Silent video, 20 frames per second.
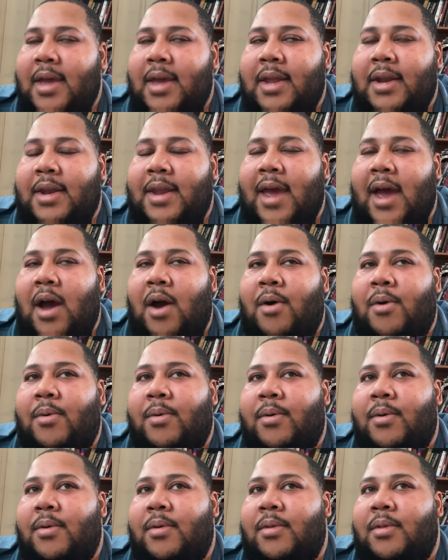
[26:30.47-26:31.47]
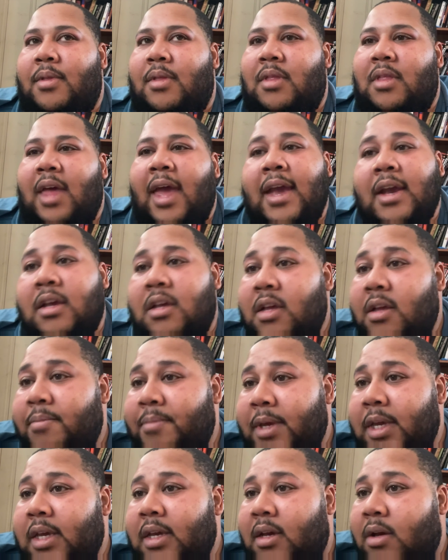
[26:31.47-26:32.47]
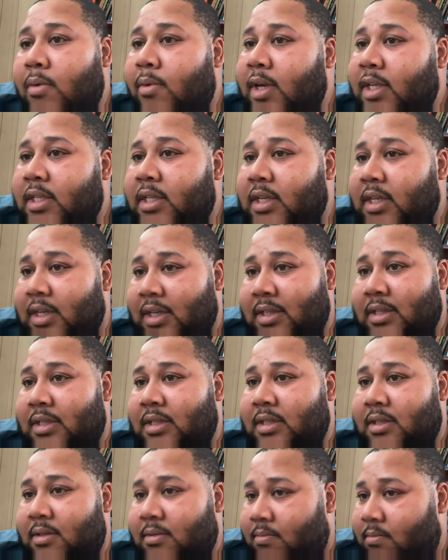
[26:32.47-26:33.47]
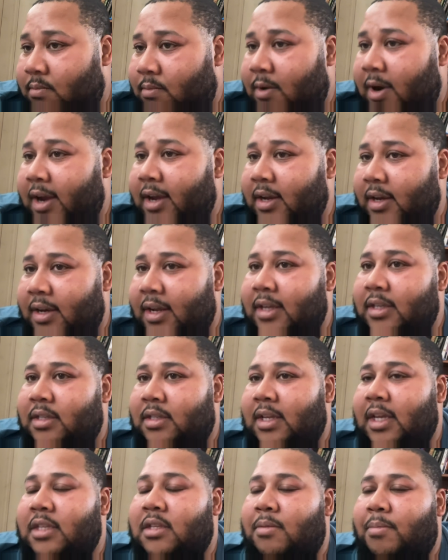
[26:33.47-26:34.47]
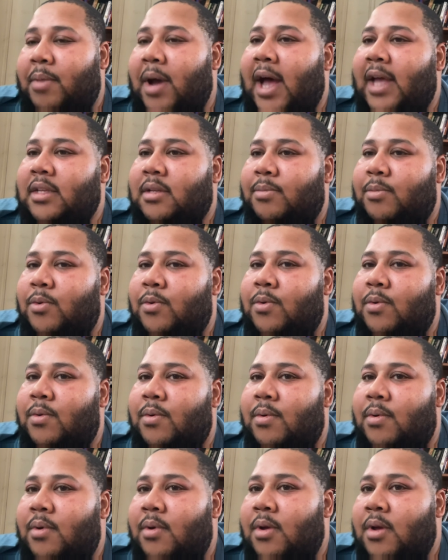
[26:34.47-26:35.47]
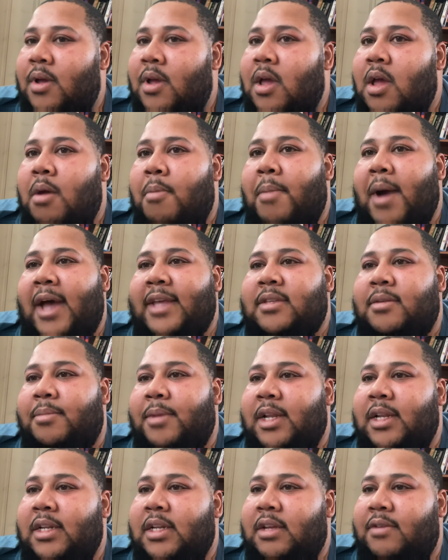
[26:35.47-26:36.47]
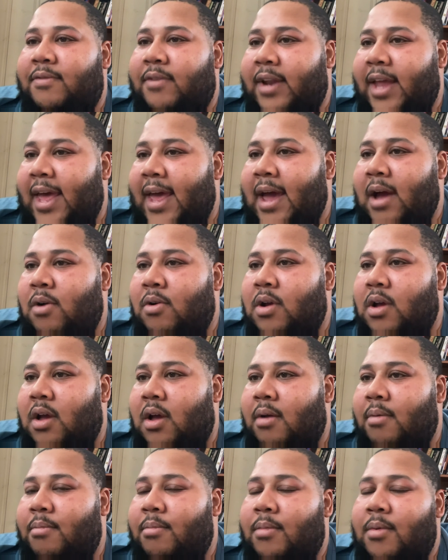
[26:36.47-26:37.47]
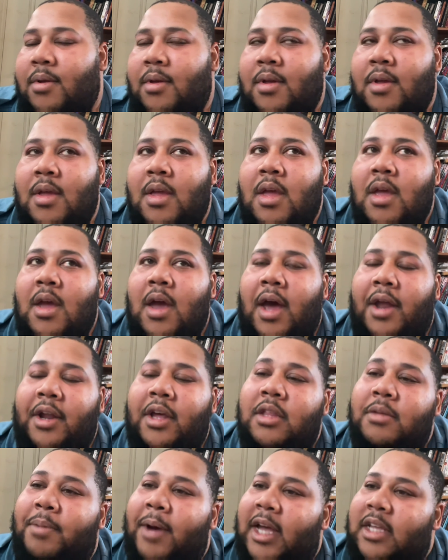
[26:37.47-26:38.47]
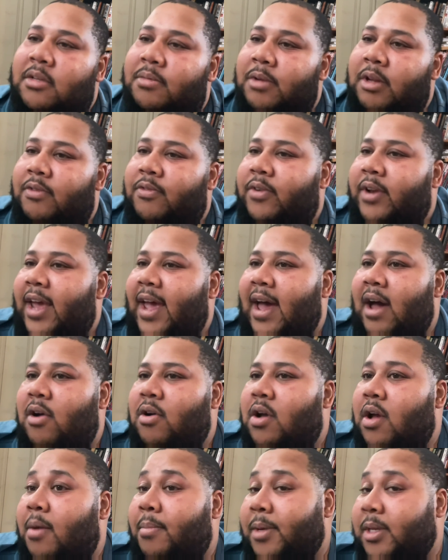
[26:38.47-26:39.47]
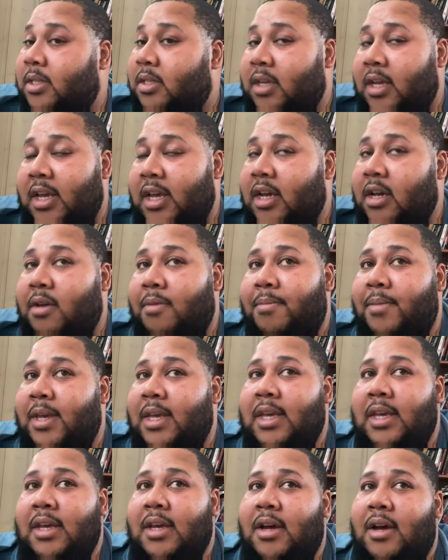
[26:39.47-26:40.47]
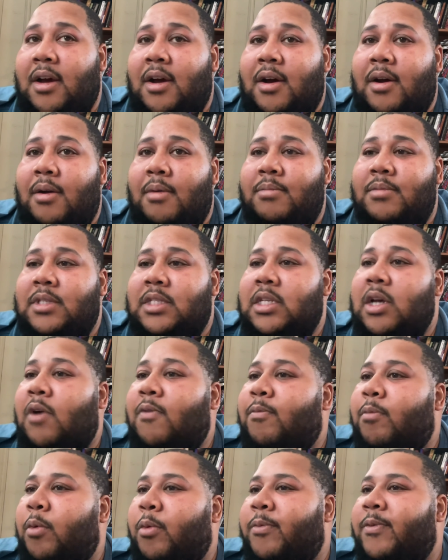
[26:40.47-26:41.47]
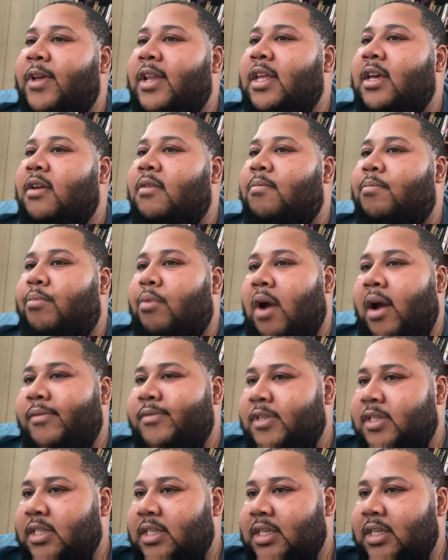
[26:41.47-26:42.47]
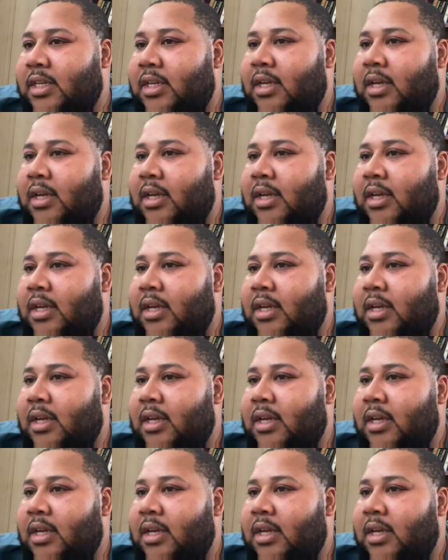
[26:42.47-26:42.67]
Now, that could be coincidence, right? That's a possibility for that outcome. Another possibility for that outcome is it could be self-fulfilling prophecy.